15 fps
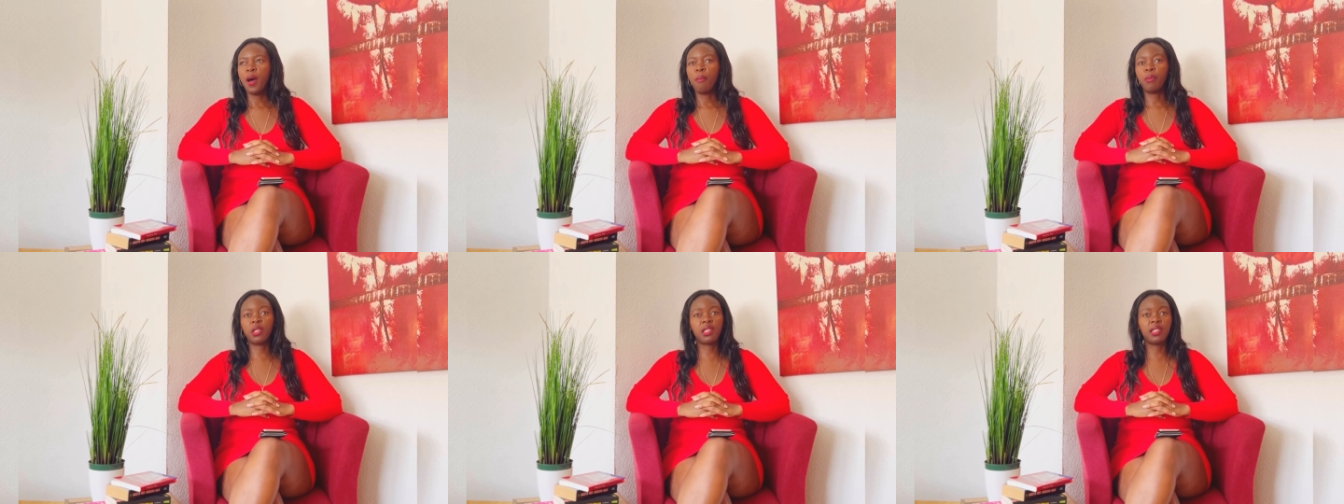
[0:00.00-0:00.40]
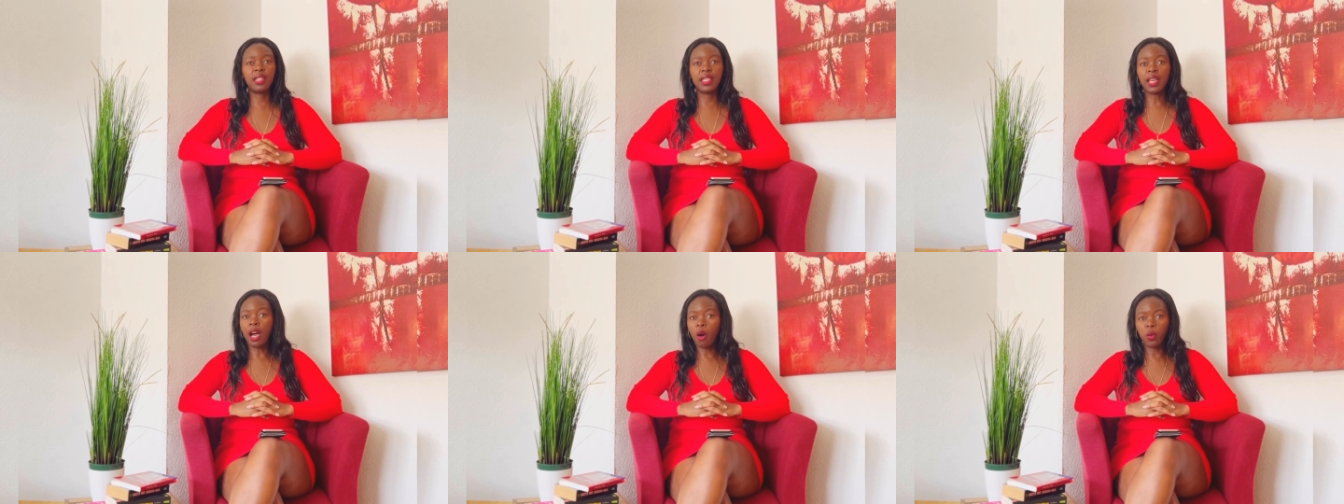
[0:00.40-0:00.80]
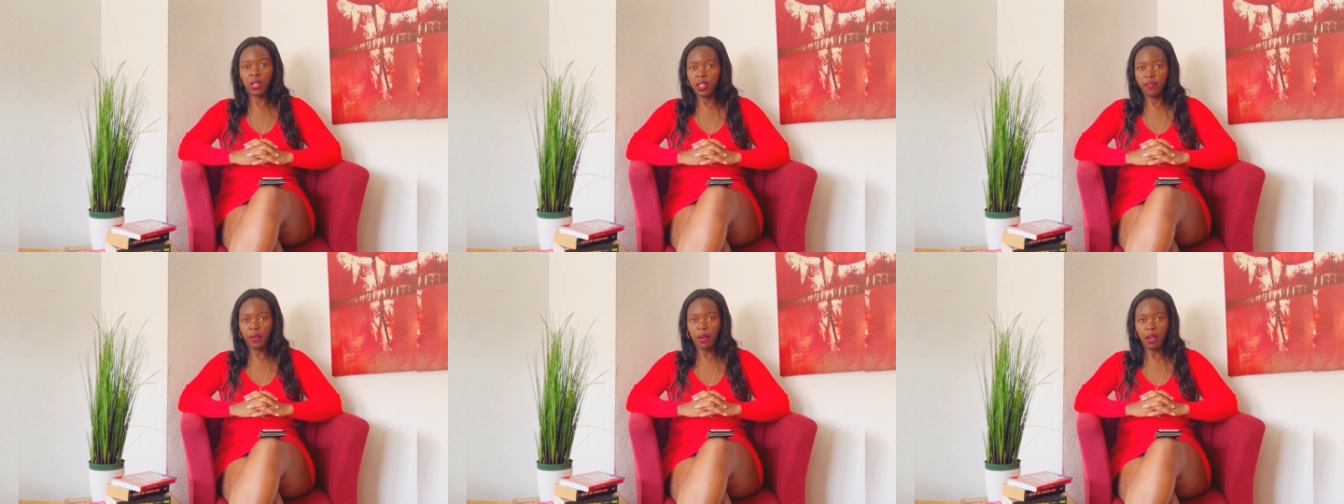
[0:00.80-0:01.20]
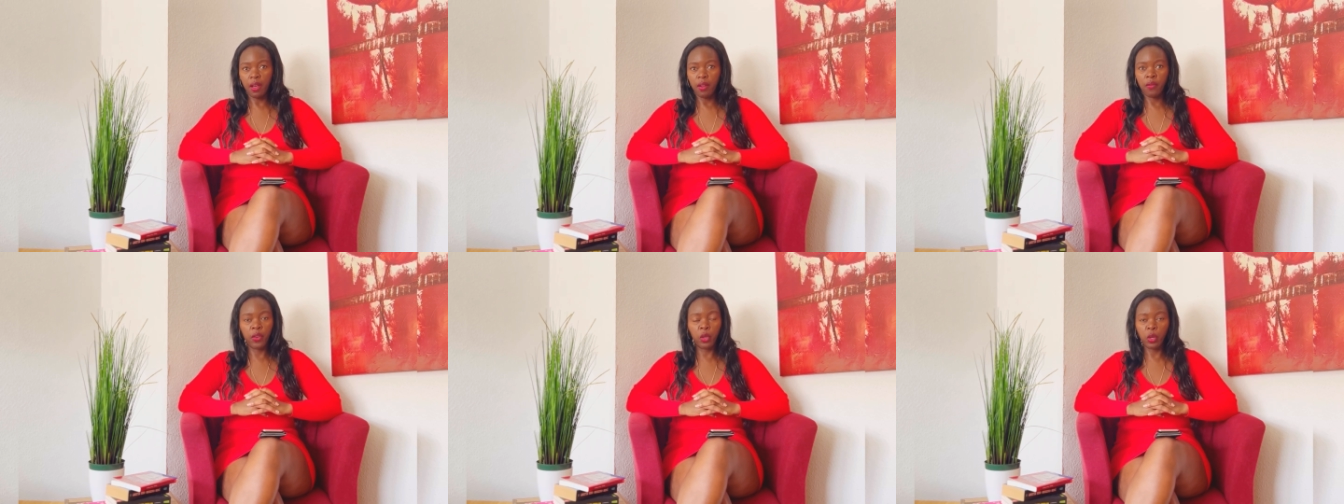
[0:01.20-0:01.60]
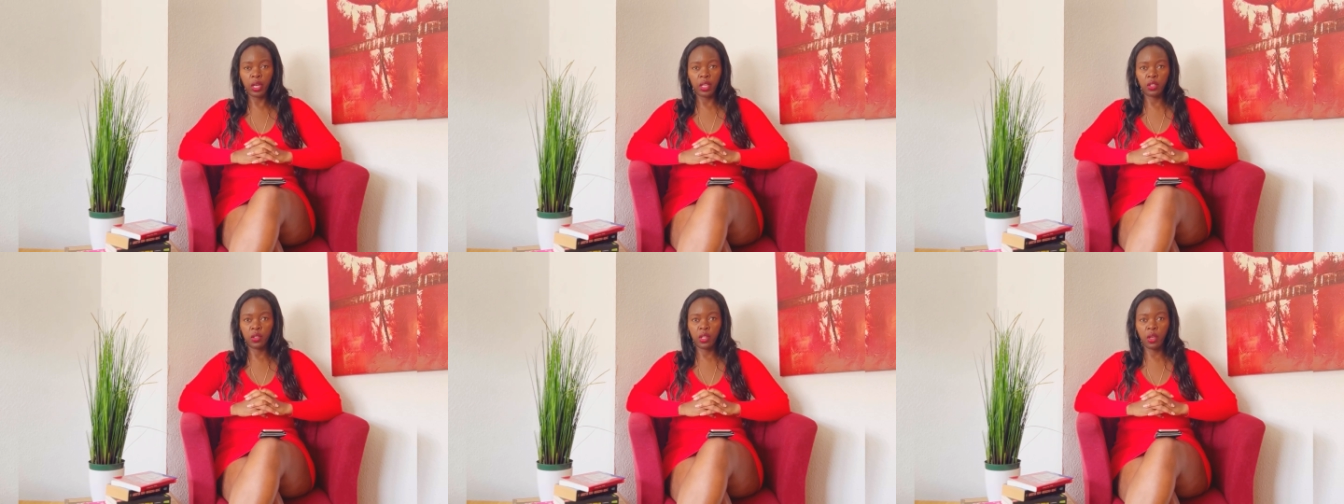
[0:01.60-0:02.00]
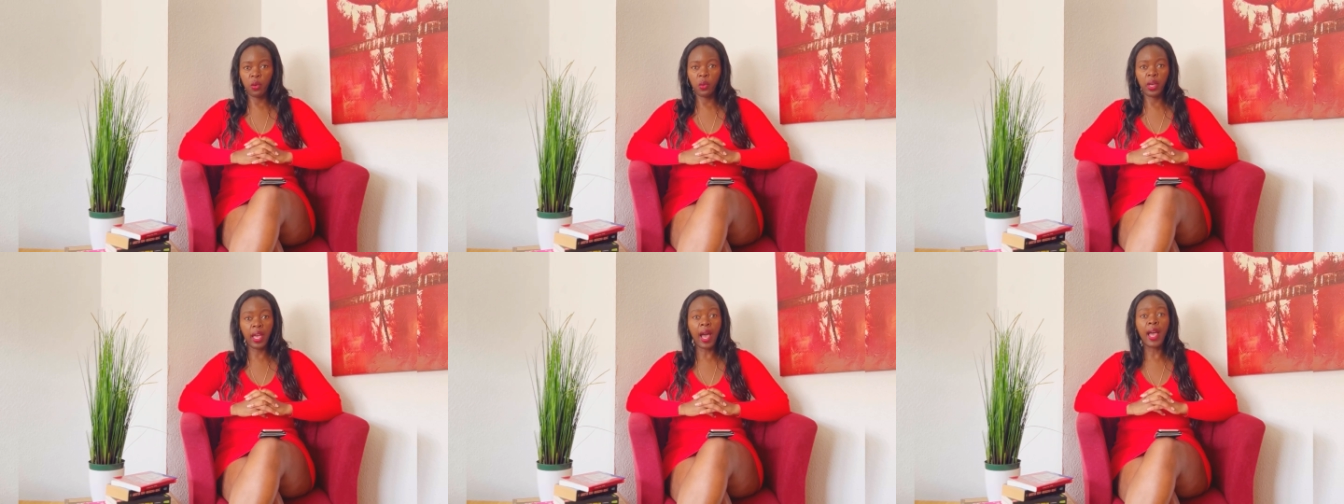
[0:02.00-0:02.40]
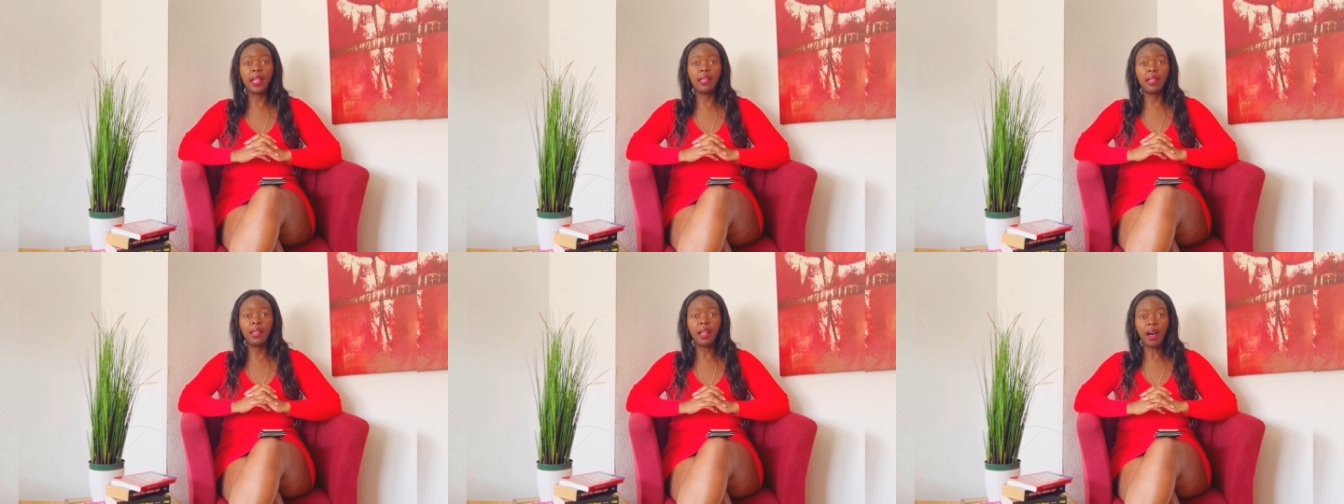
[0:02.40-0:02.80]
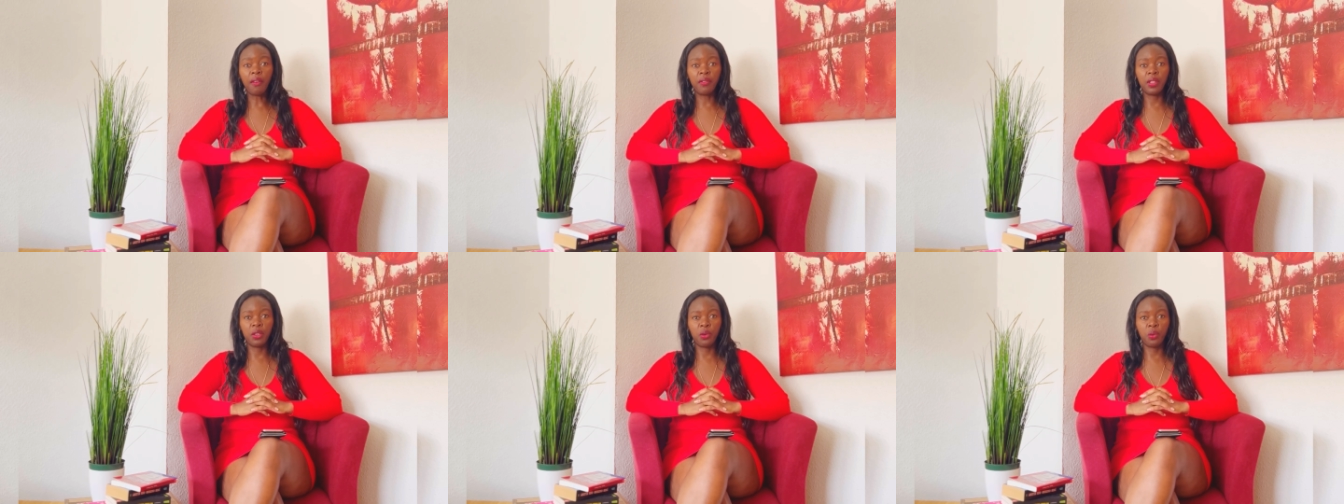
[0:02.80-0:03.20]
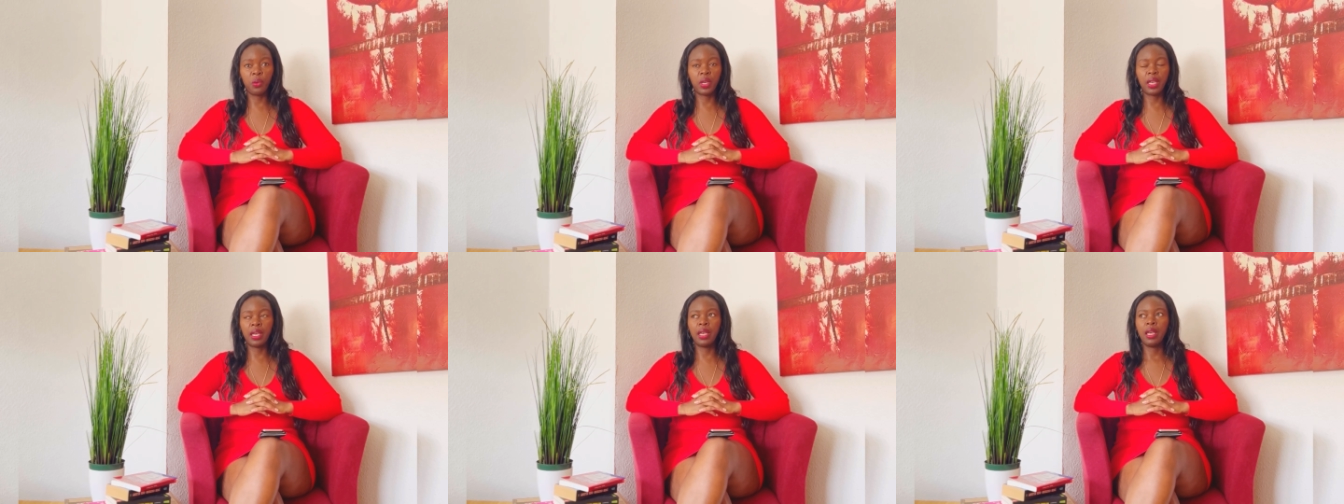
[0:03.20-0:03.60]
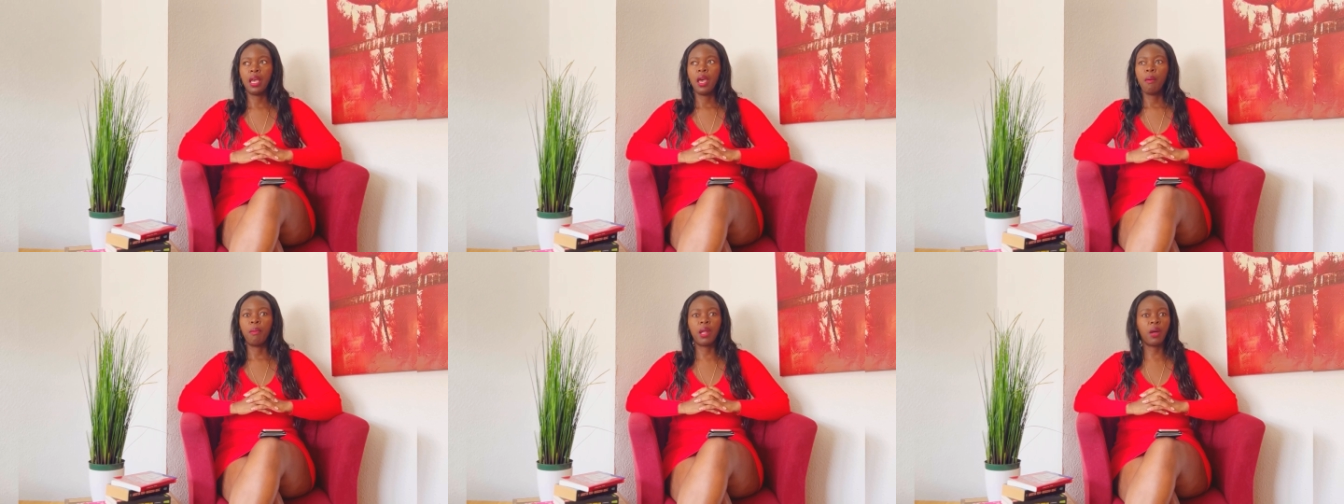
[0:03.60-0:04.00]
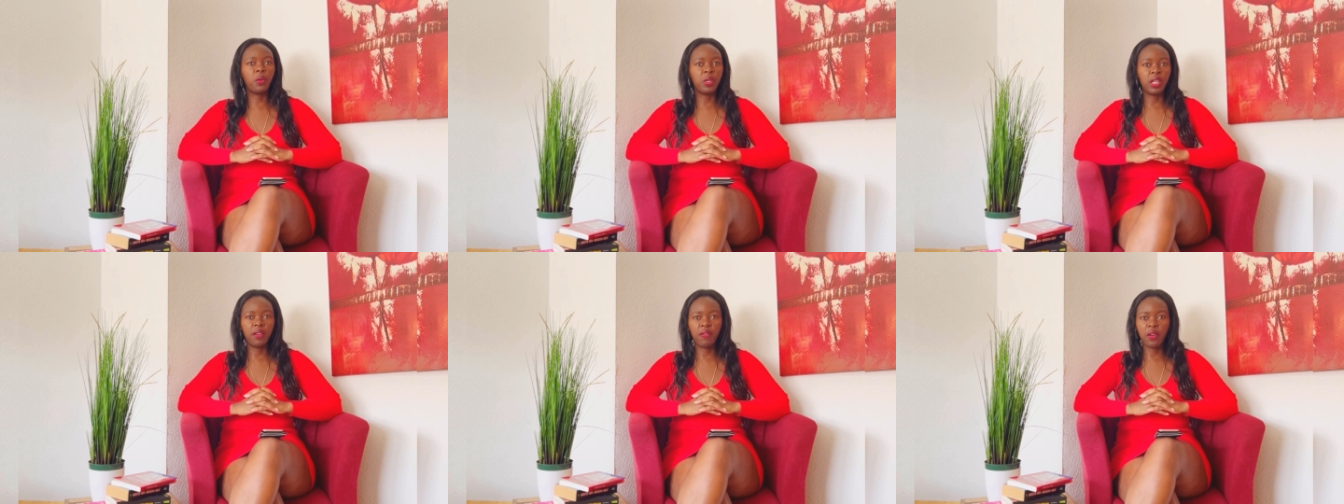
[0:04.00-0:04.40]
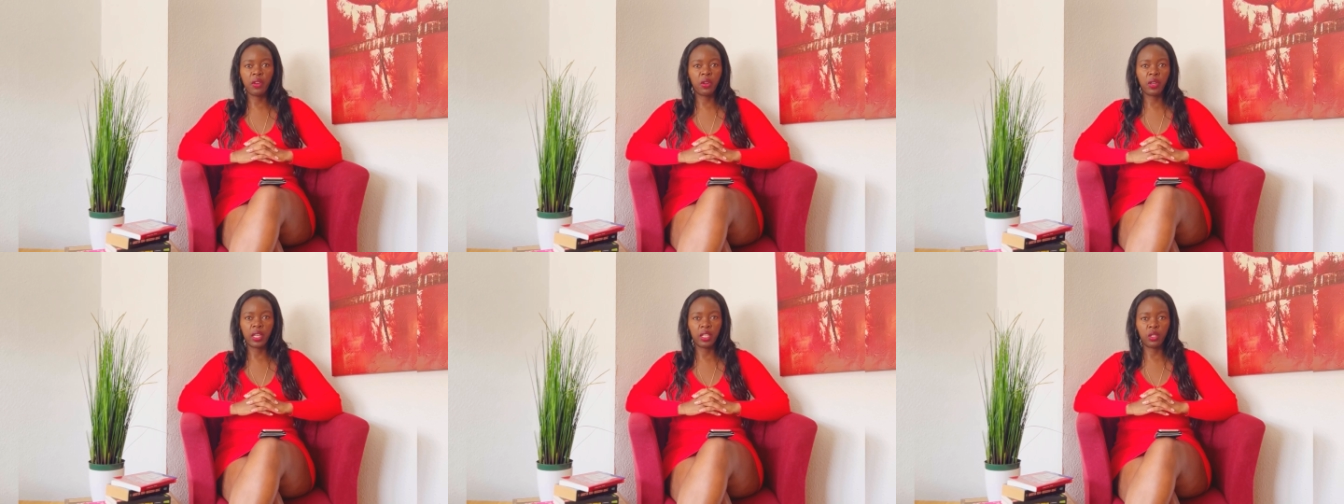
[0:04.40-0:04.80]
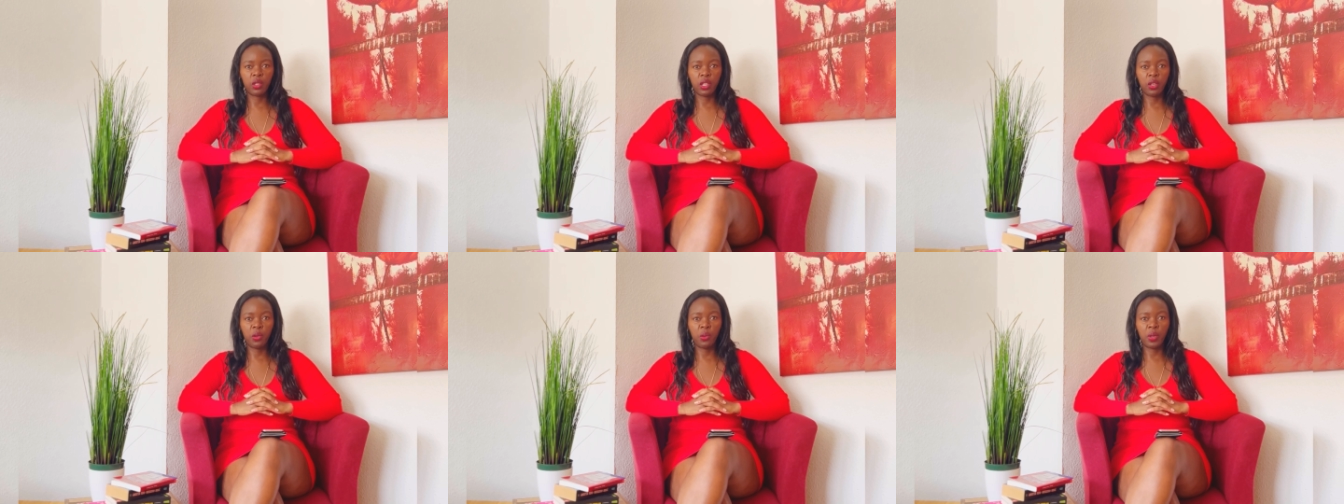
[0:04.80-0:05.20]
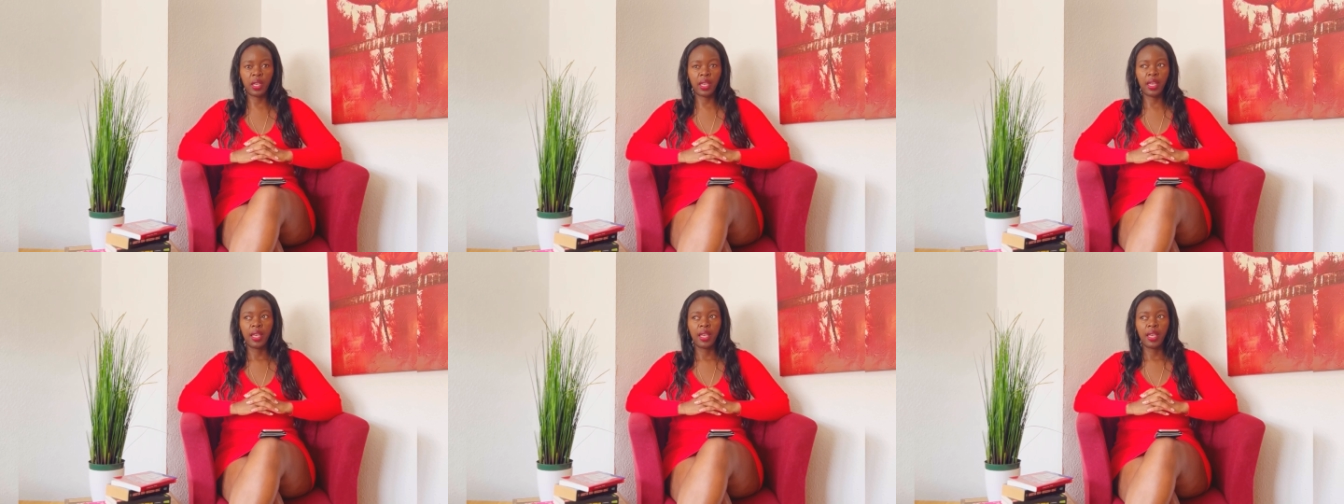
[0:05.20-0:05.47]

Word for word: Personally, I would never relocate to the UK. I love the UK, but I would never relocate to the UK.